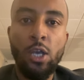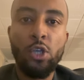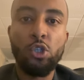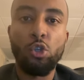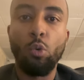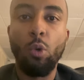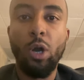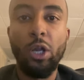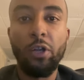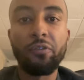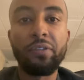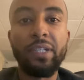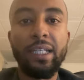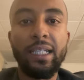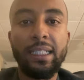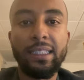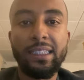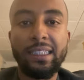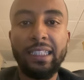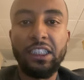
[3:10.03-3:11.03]
So one of
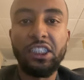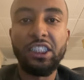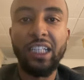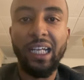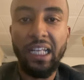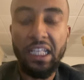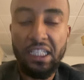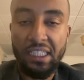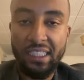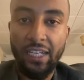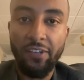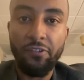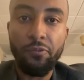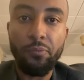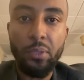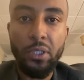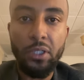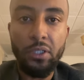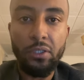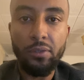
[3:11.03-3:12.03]
the challenges have
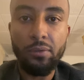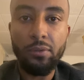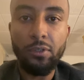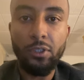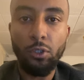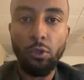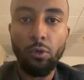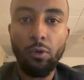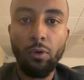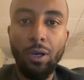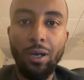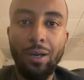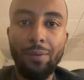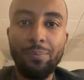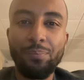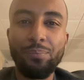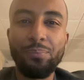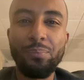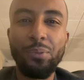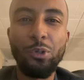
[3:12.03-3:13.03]
been
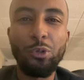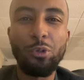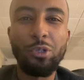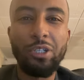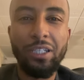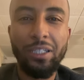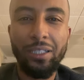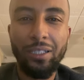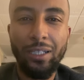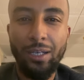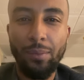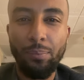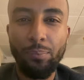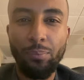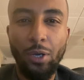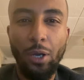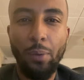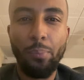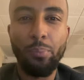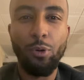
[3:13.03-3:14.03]
building a
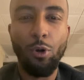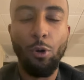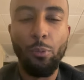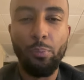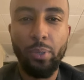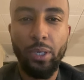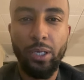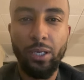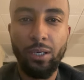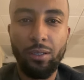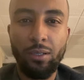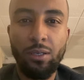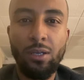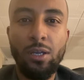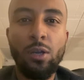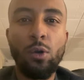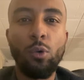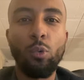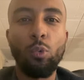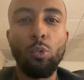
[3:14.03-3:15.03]
proper
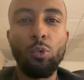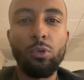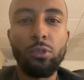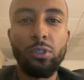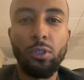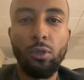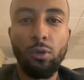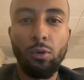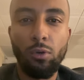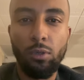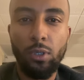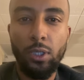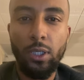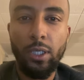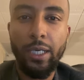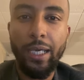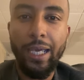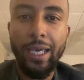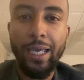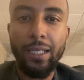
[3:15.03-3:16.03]

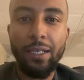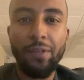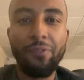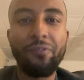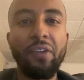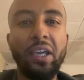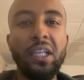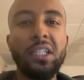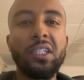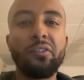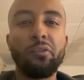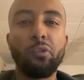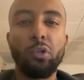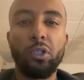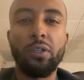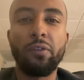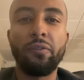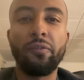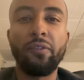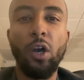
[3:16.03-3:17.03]
and effective
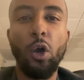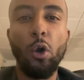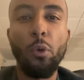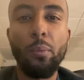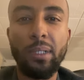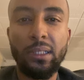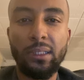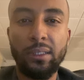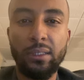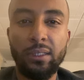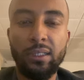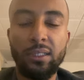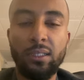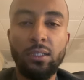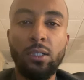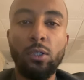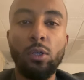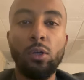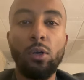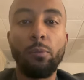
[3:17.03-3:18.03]
work environment
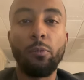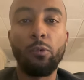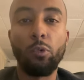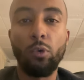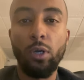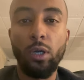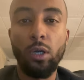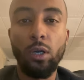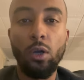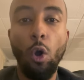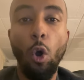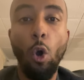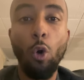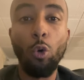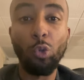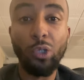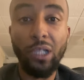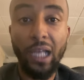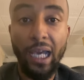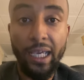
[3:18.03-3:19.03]

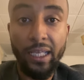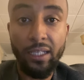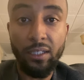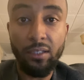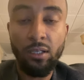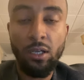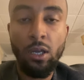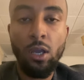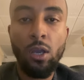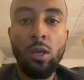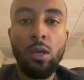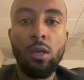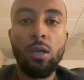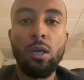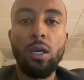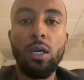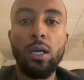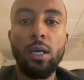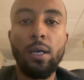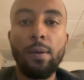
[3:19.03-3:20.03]
online,
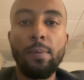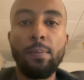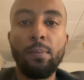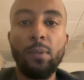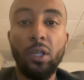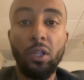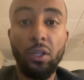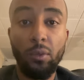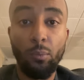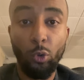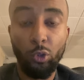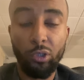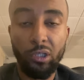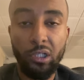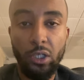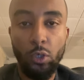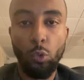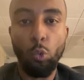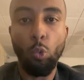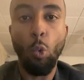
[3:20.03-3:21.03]

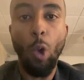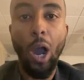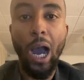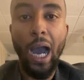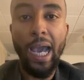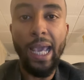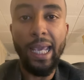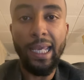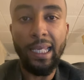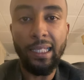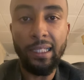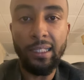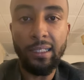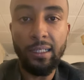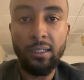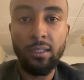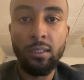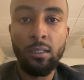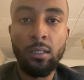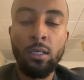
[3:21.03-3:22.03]
remotely,
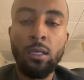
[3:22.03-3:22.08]
while